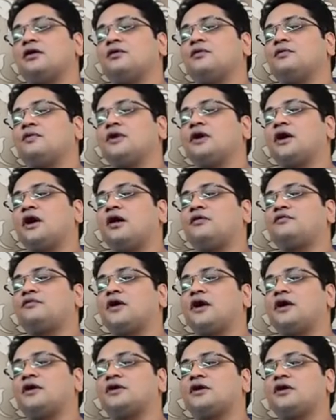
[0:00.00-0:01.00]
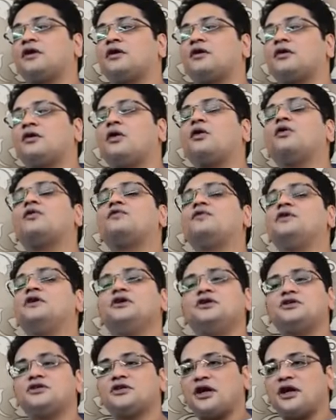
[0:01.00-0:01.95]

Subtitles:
We have catered a lot of niche